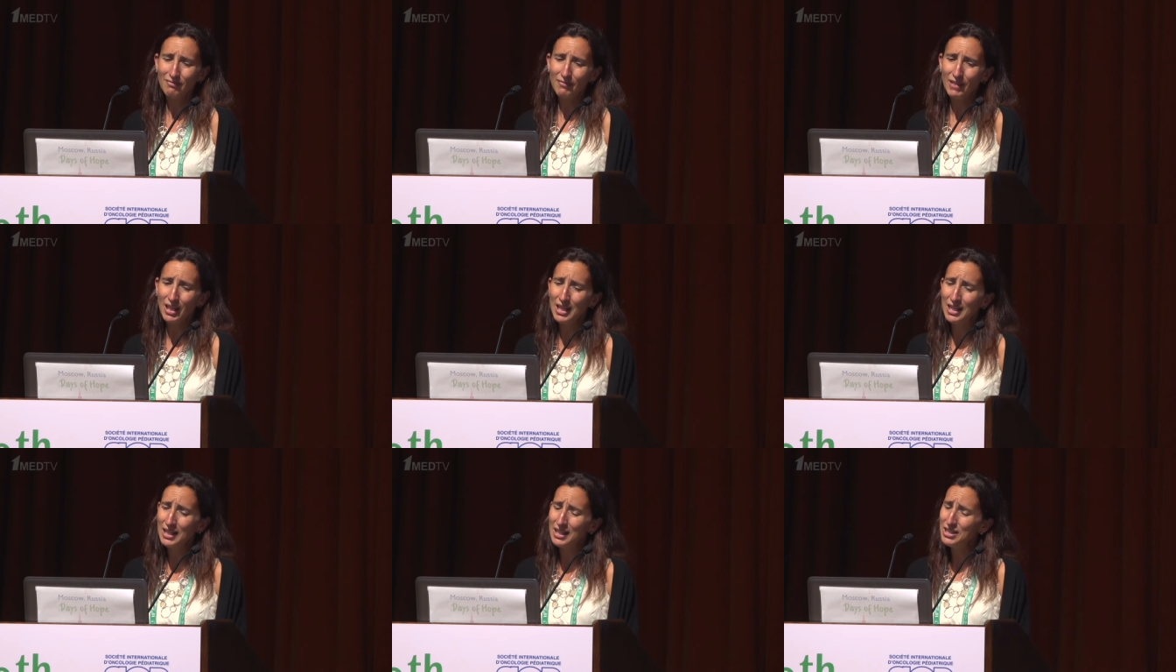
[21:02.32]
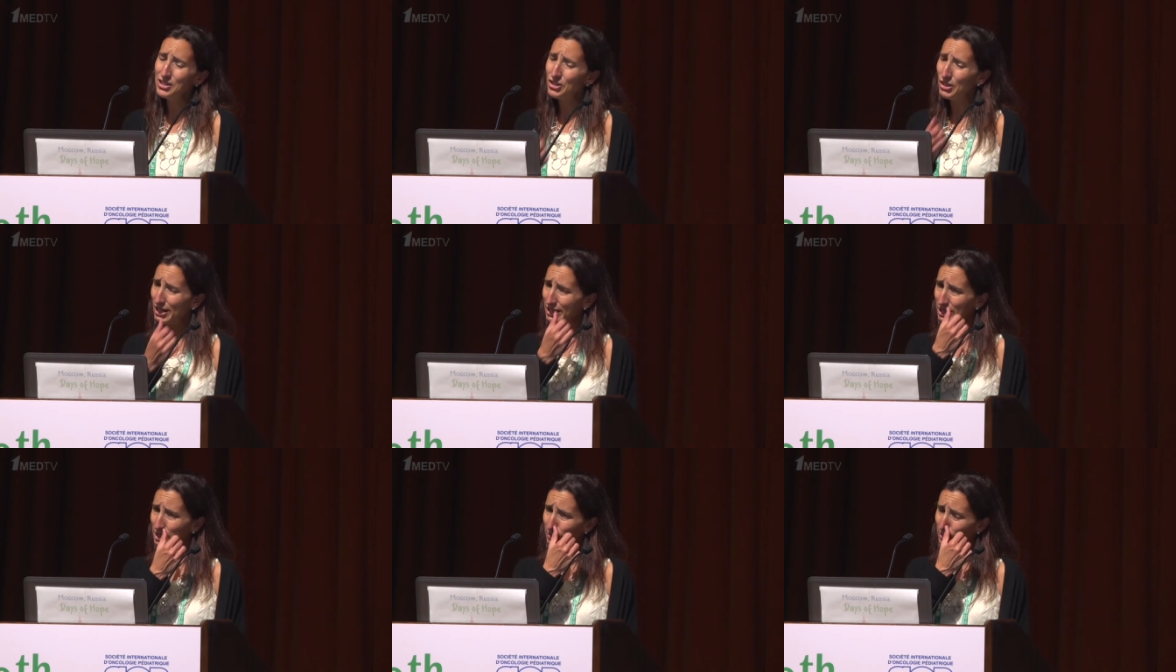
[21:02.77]
And
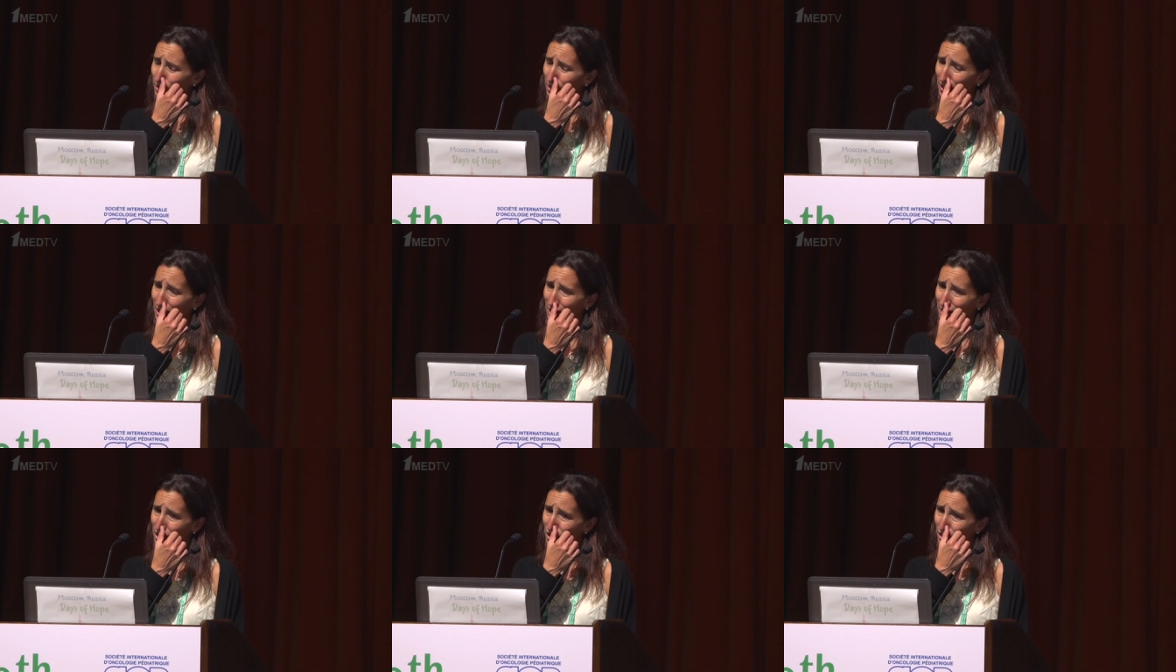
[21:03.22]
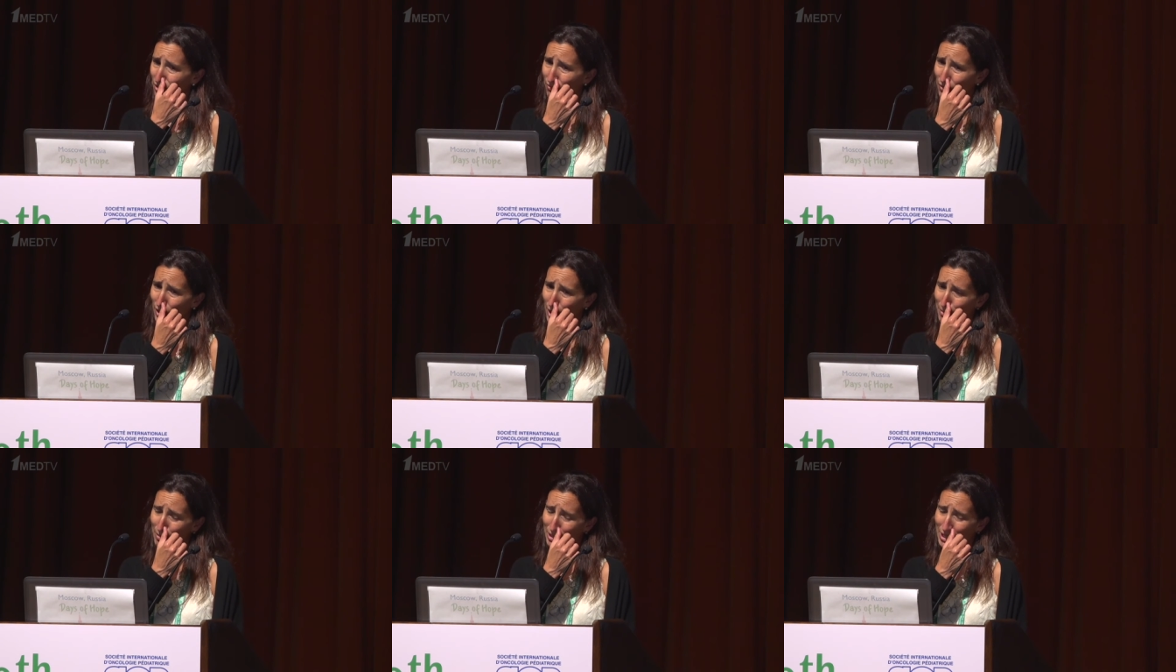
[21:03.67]
intractable nausea and
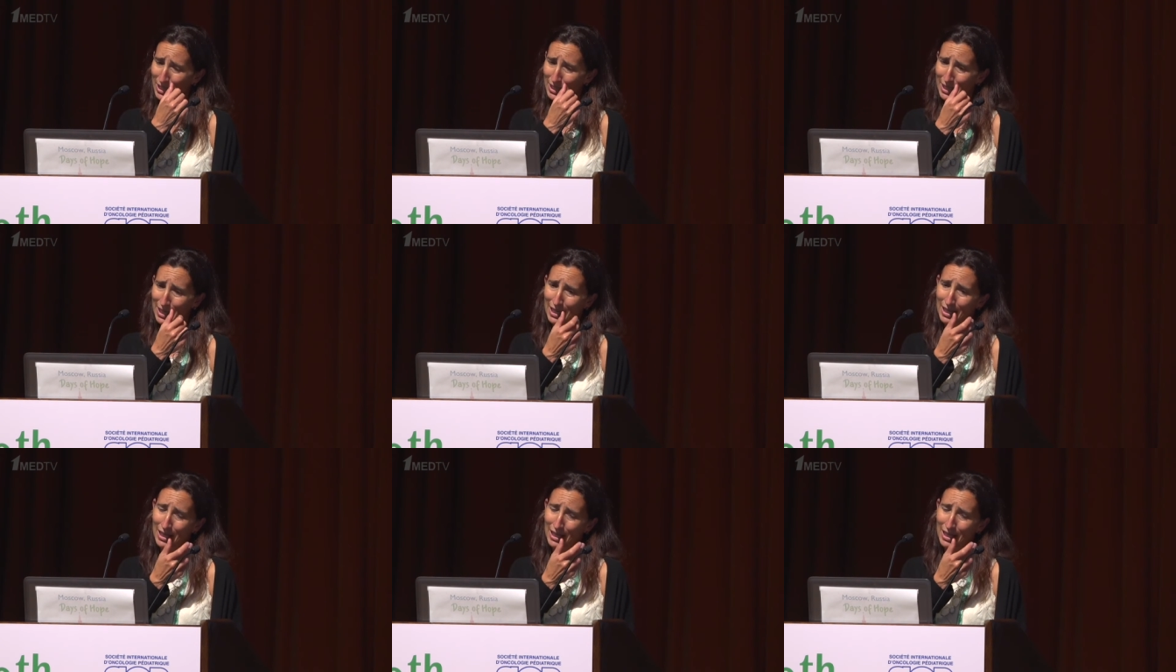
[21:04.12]
vomiting,